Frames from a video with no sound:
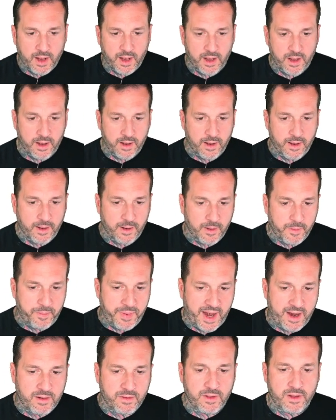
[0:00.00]
Uh,
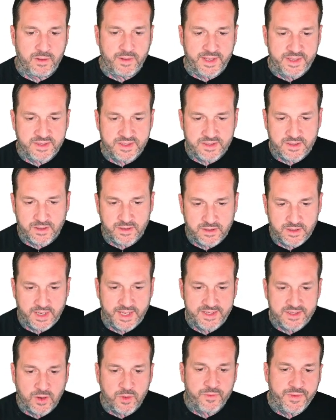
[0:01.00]
parallel insert
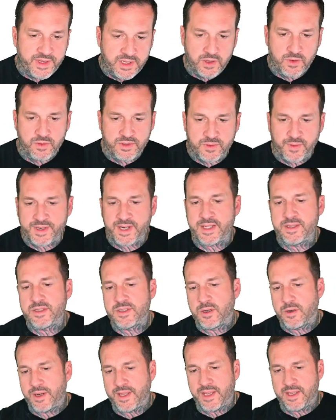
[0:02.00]
is only used when
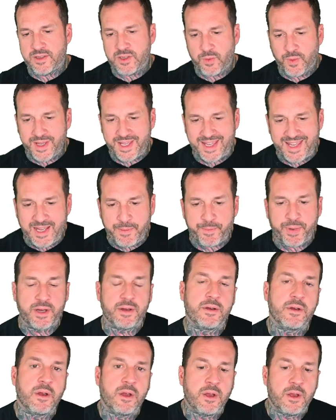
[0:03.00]
inserting into a heap
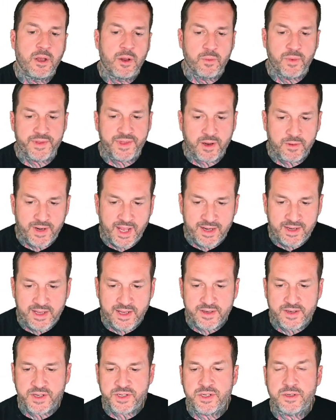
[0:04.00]
without
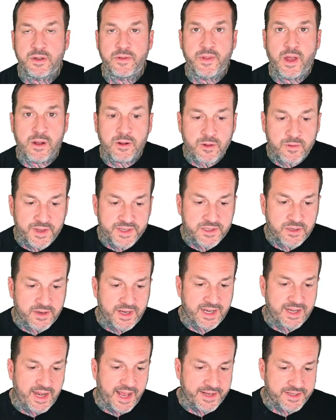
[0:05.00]
any additional
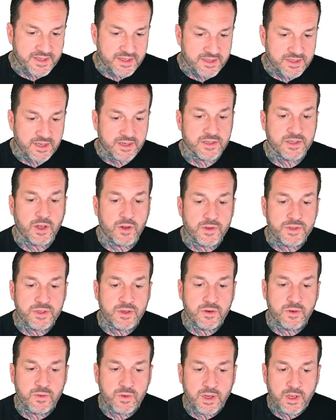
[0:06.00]
non-clustered indexes. It is
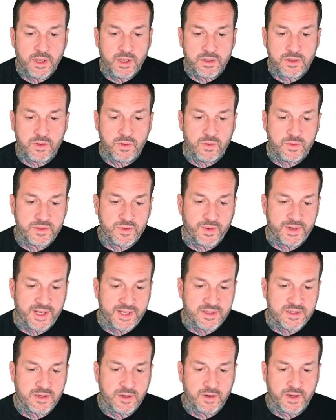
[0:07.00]
also used when
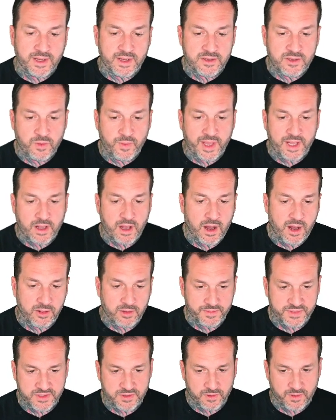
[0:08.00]
inserting into a
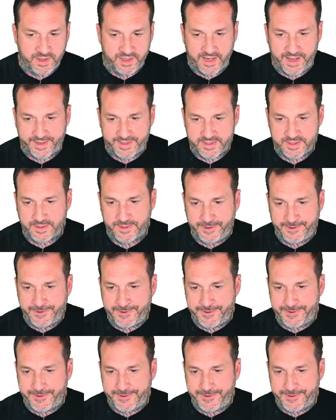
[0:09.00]
column store index.